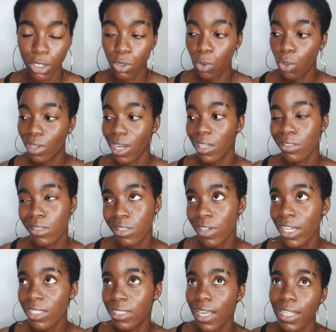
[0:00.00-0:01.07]
So you can try
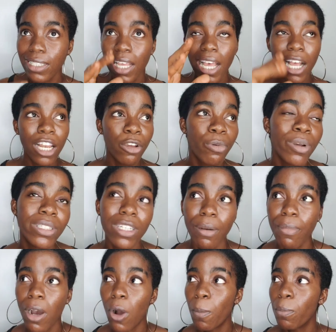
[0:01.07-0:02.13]
to get liquid
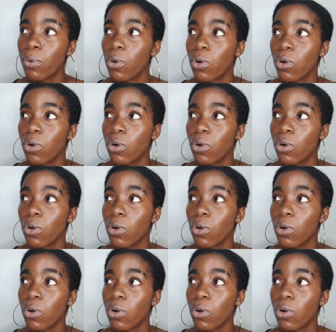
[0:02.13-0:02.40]
gemal